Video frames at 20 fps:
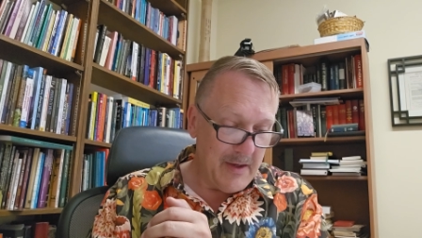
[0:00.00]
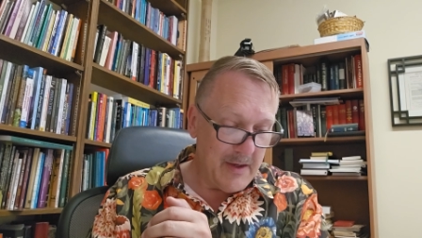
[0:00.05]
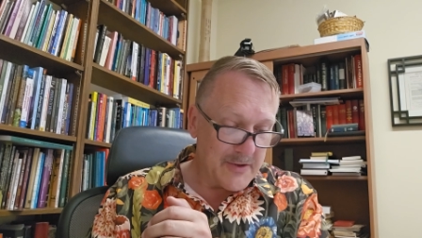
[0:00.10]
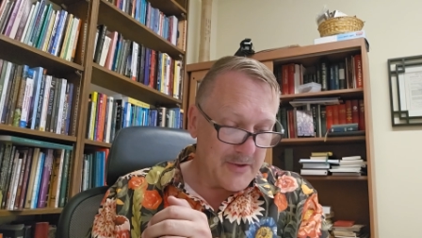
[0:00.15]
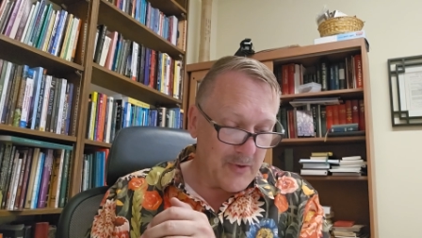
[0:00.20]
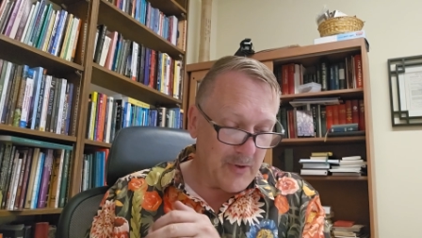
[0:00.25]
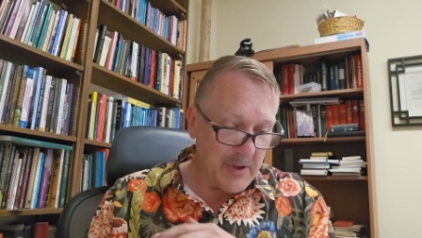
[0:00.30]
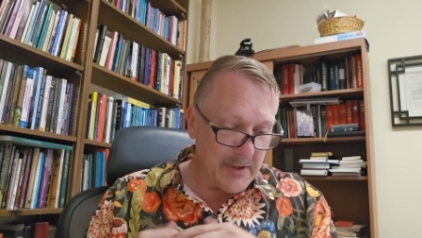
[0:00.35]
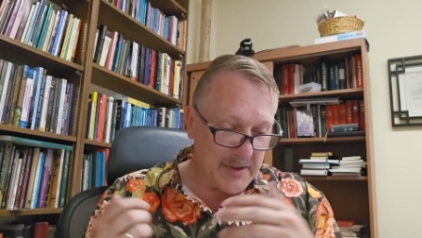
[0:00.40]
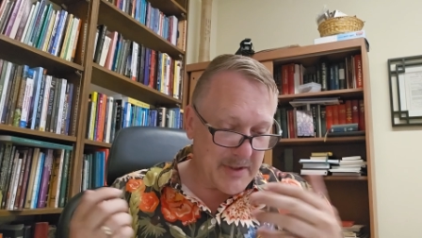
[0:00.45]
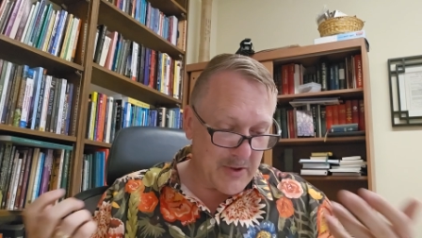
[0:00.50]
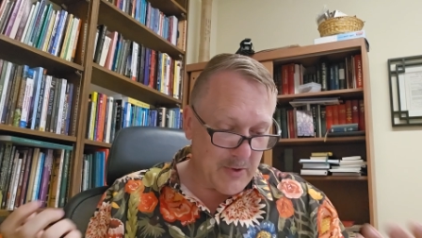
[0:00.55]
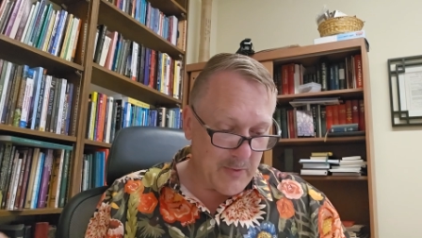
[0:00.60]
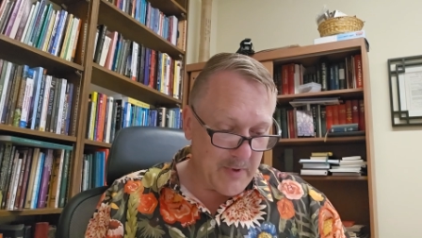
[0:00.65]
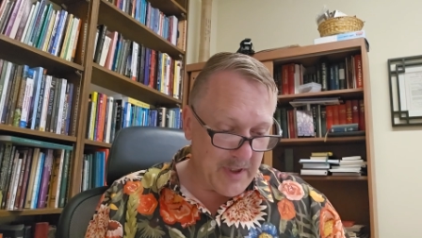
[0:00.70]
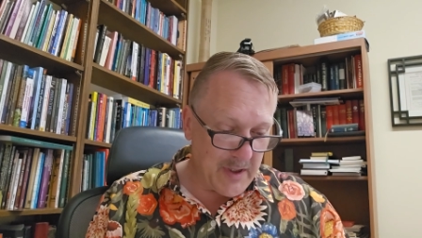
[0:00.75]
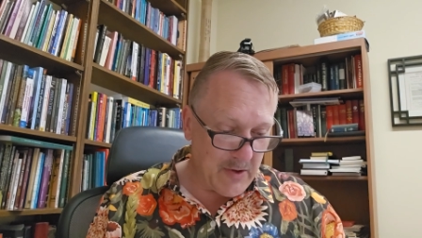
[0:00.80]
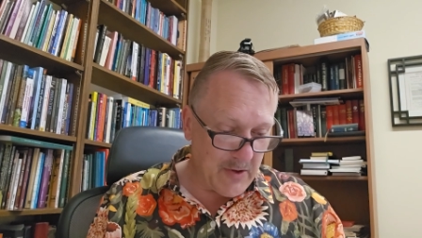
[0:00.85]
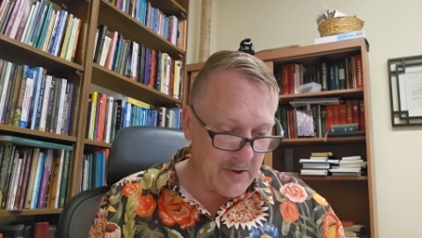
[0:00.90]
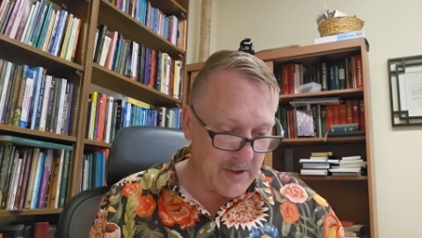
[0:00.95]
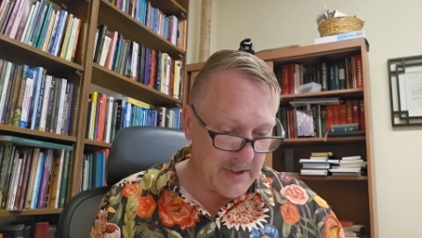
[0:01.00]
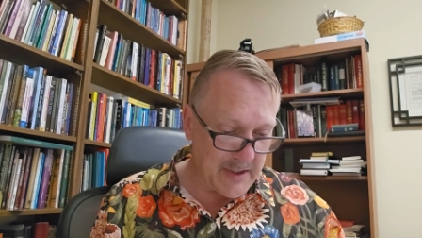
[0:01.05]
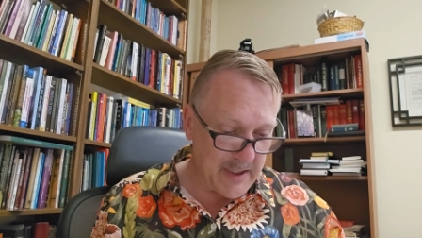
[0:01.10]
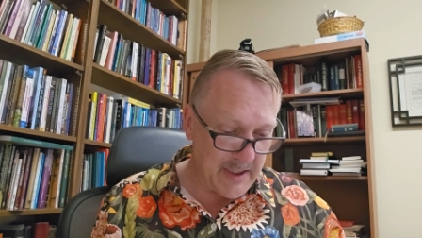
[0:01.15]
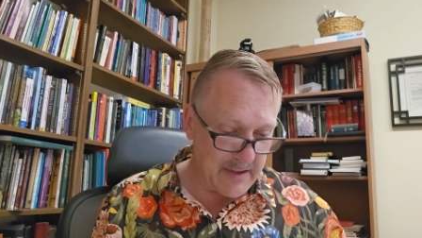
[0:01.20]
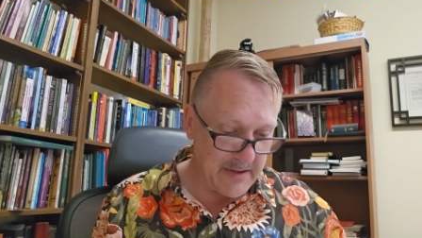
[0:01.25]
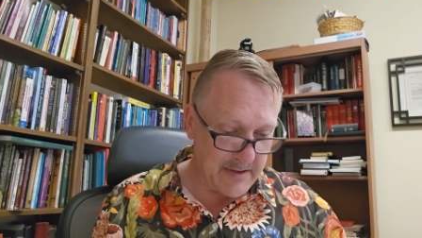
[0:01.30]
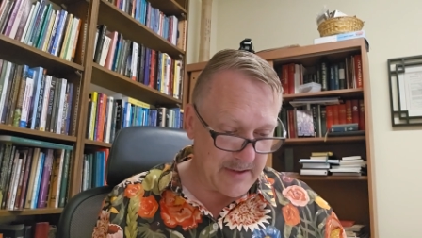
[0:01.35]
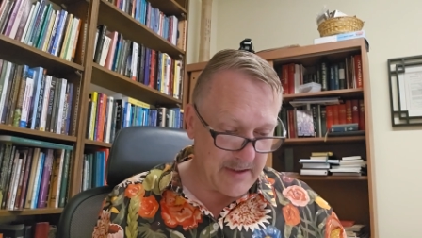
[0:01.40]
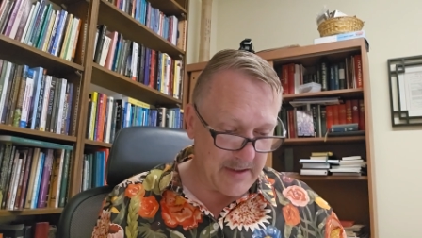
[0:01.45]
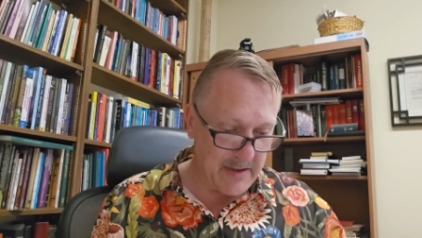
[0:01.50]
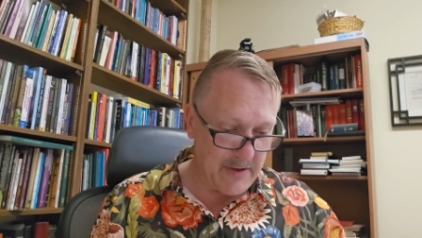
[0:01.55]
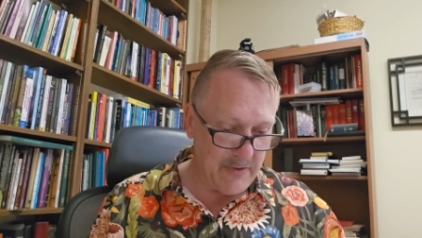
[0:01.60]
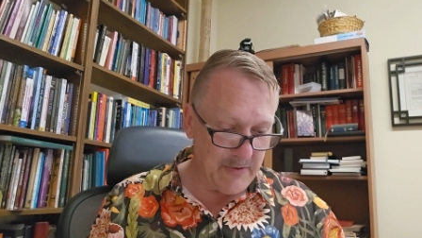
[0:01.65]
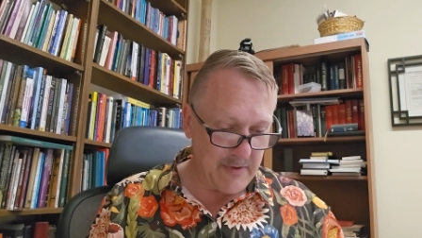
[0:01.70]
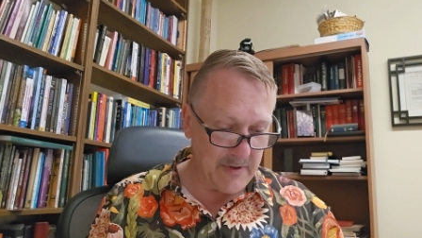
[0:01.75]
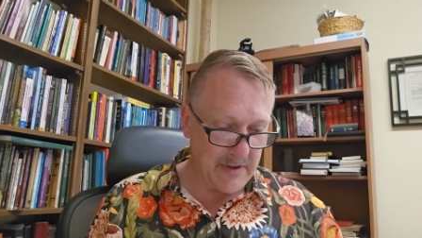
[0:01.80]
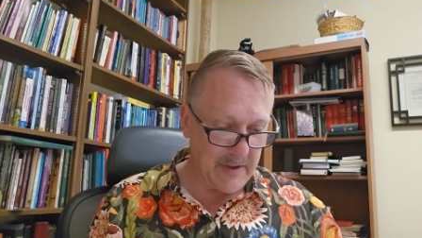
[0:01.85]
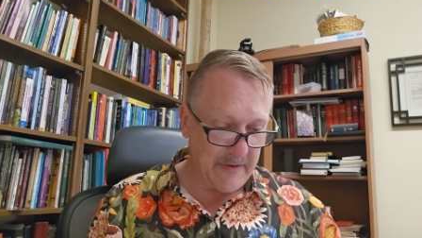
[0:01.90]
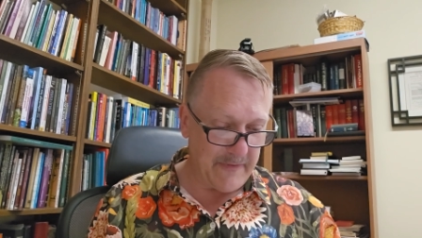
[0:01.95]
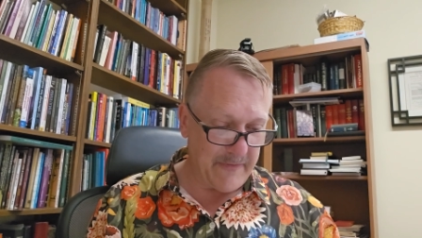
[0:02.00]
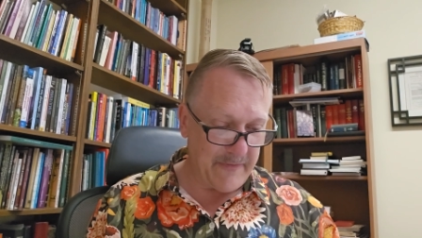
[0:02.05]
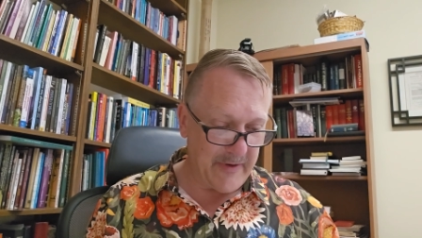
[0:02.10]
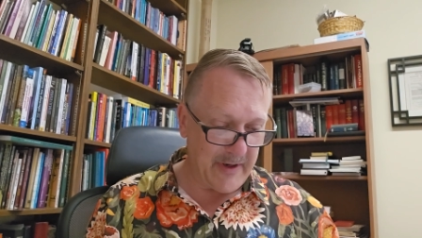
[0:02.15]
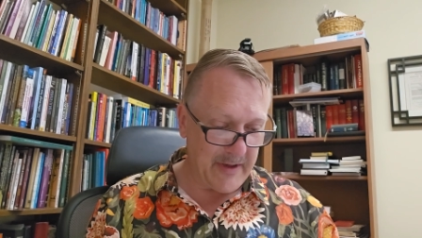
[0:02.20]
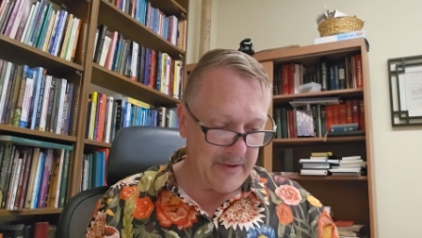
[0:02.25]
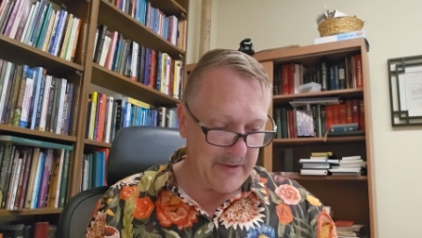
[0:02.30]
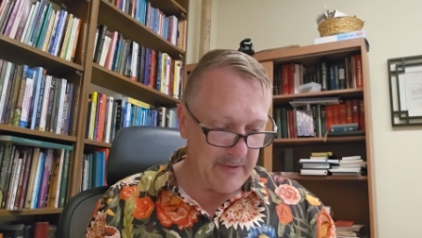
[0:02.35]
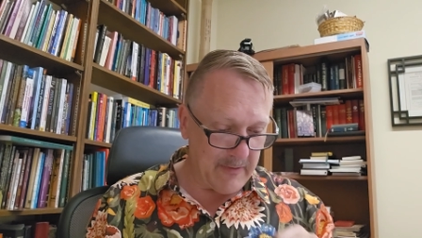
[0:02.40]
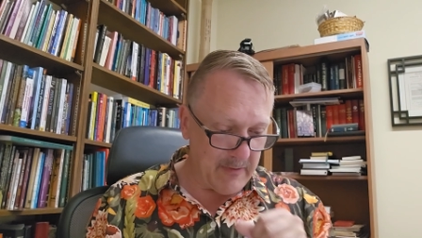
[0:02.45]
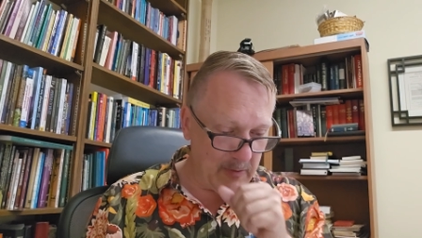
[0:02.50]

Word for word: So until we all attain to the unity of faith,